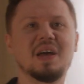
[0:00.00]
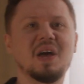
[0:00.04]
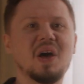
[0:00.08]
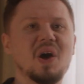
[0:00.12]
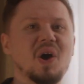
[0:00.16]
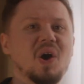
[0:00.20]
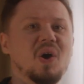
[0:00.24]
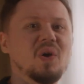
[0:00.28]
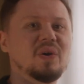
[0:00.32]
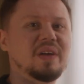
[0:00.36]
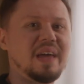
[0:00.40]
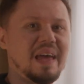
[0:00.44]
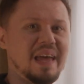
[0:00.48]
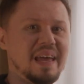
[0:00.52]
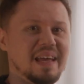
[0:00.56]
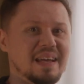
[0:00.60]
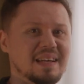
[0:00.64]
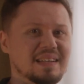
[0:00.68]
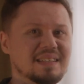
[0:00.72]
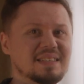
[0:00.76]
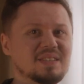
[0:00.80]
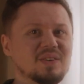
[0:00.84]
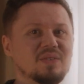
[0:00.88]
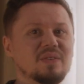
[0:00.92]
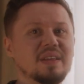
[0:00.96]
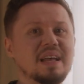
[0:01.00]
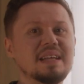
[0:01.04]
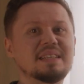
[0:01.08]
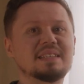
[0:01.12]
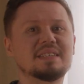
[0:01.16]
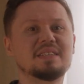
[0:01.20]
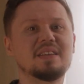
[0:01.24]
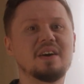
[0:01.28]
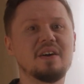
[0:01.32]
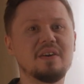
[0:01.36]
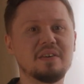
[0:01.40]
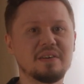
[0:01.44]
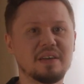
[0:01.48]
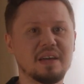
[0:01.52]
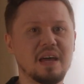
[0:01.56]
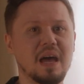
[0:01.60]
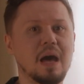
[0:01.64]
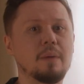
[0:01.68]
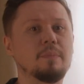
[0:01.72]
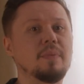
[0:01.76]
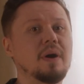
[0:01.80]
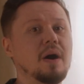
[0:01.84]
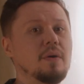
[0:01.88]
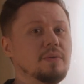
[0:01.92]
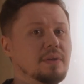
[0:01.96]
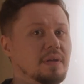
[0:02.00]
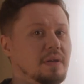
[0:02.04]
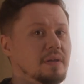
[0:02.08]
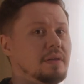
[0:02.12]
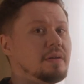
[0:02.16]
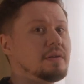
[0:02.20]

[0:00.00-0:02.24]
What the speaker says: Okay, so let's talk about the